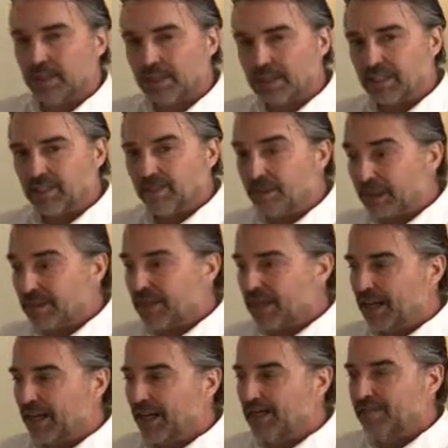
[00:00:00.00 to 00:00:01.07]
So this is a
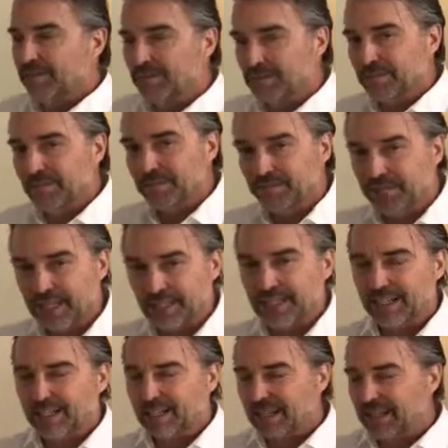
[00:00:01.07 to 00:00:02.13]
fundamental thing
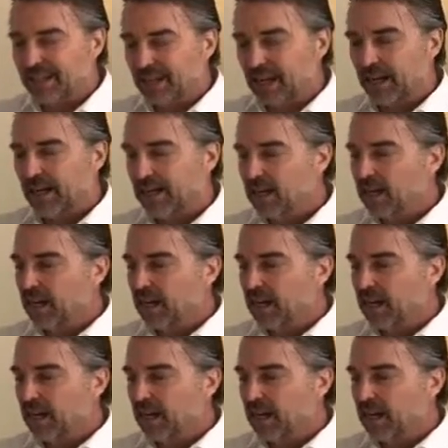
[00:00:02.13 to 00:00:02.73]
that uh,